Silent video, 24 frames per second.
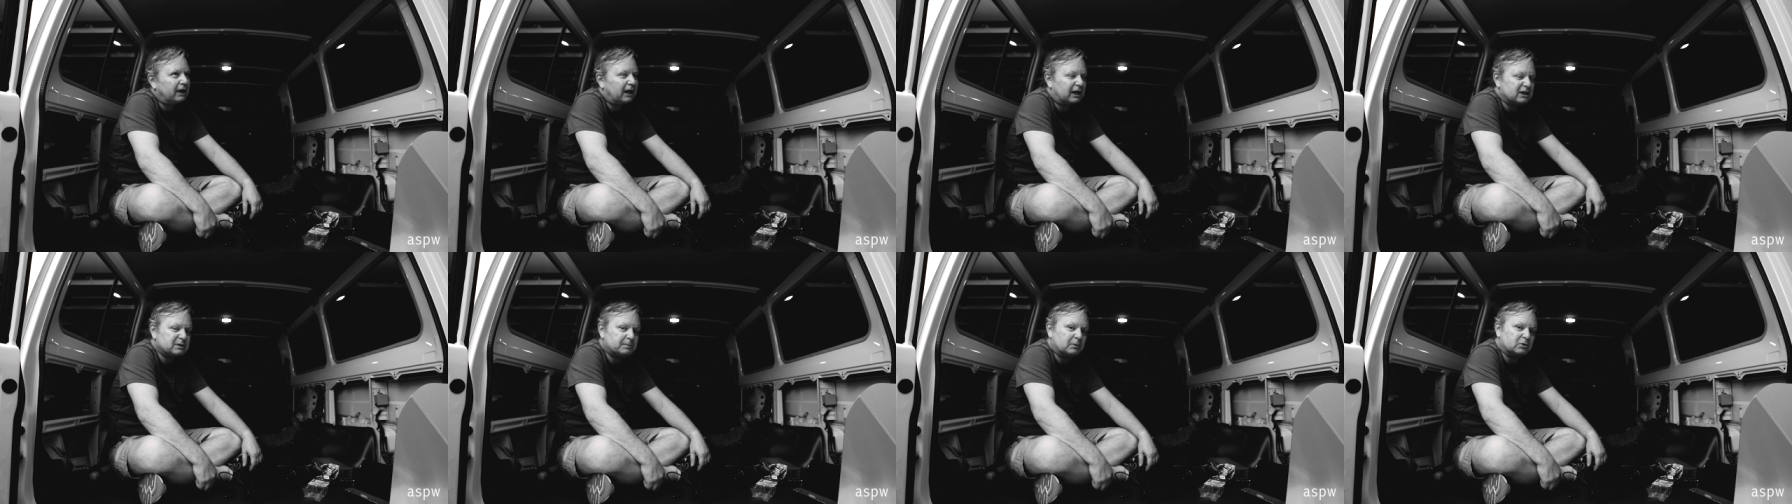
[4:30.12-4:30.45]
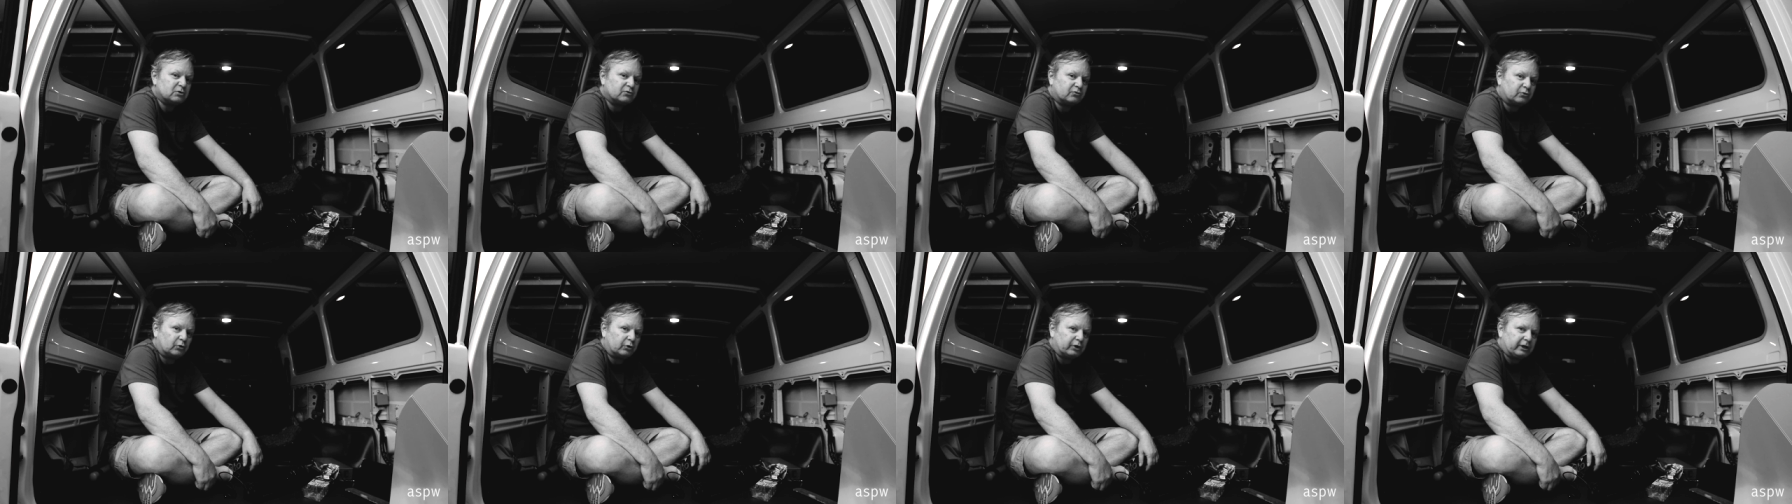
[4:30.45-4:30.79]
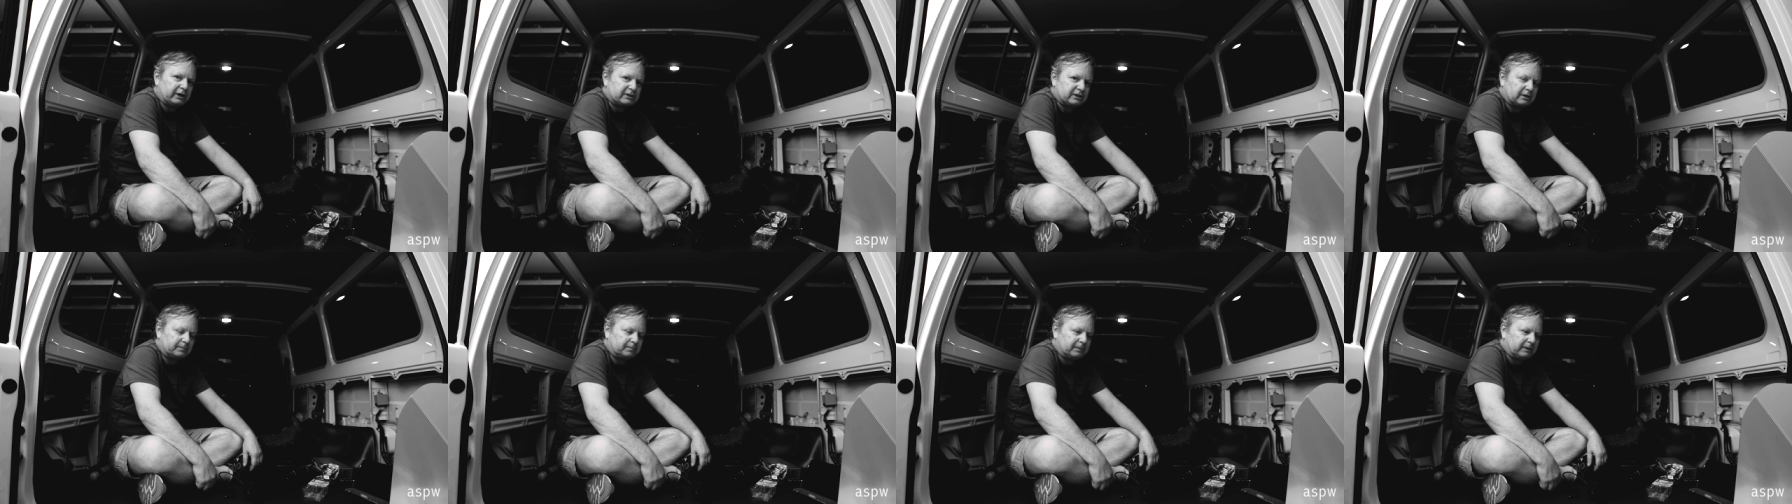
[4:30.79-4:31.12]
I suppose, four
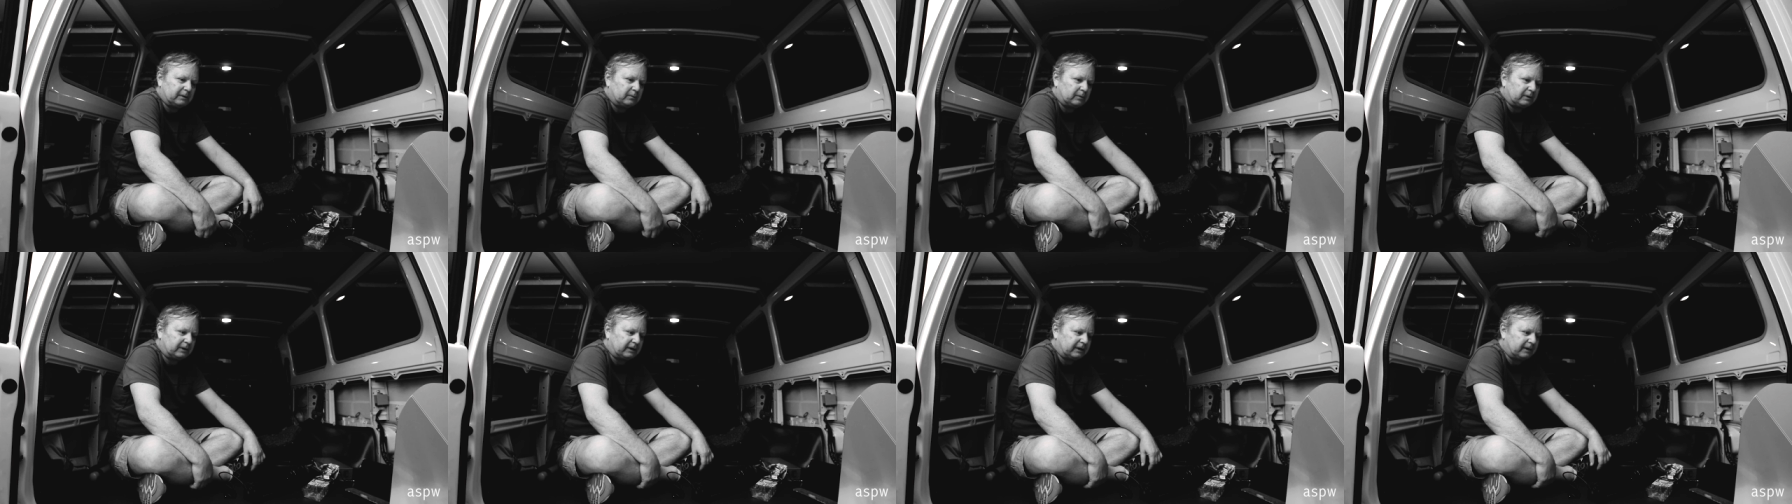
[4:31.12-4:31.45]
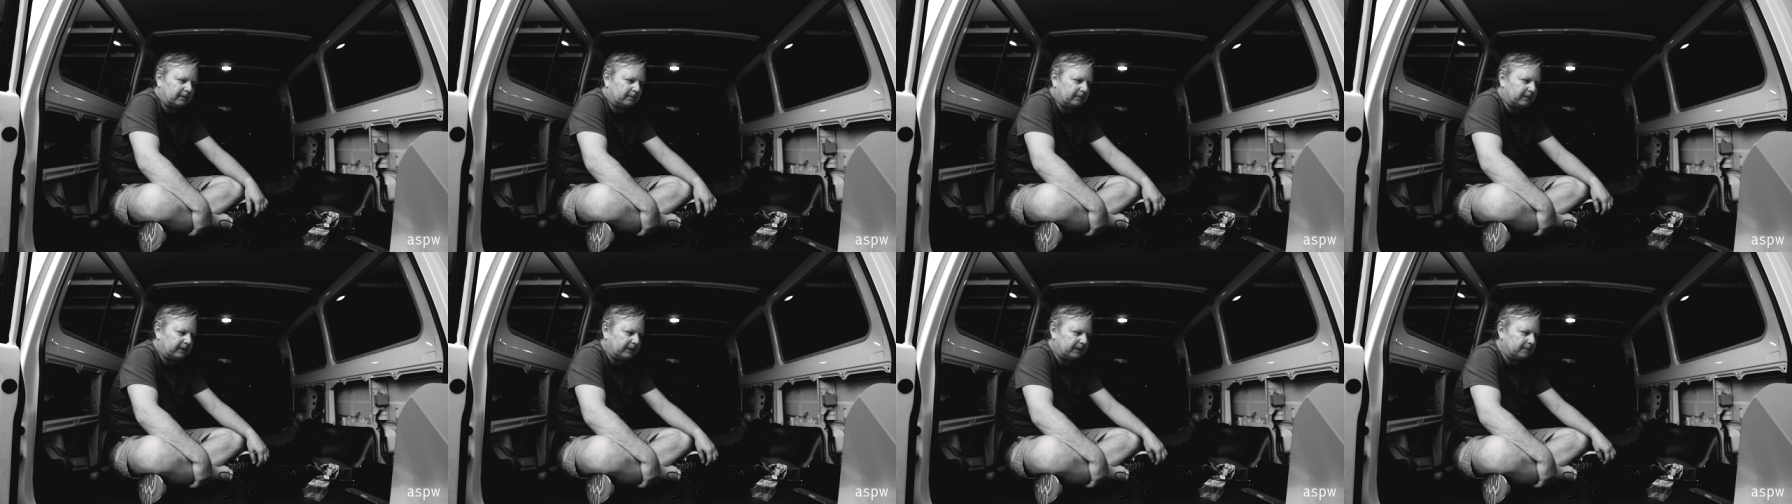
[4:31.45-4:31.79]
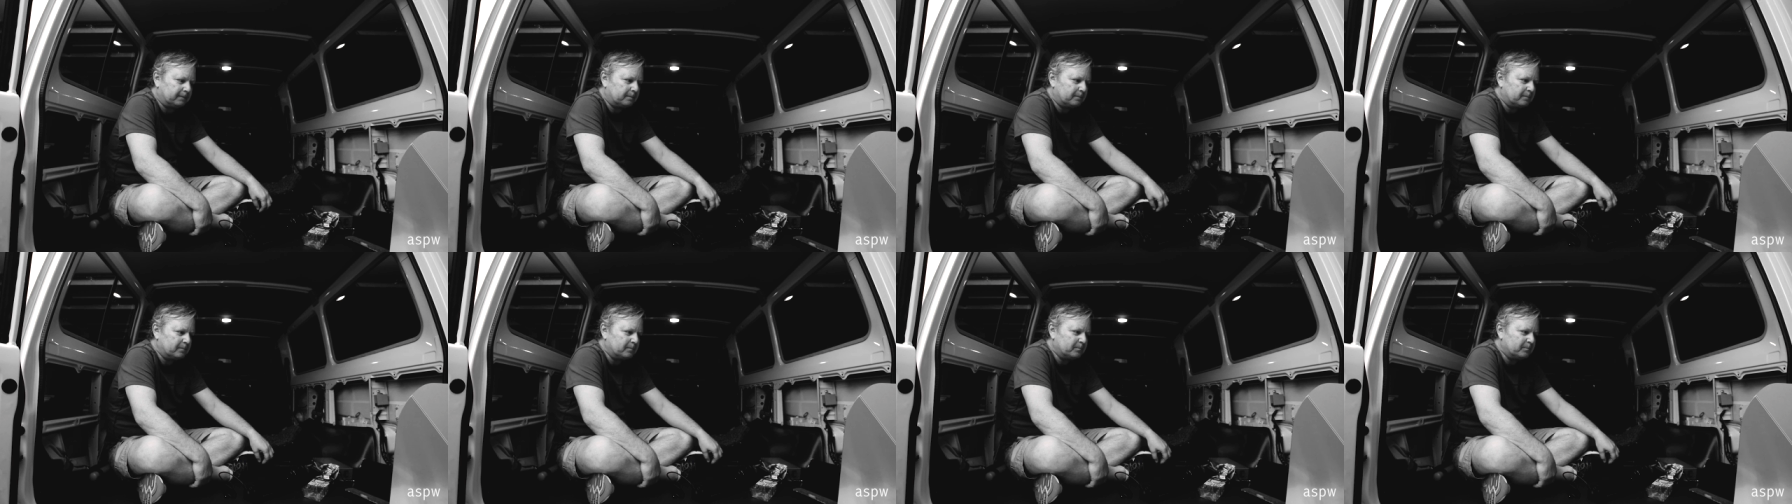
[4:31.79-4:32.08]
years I'd been with the company.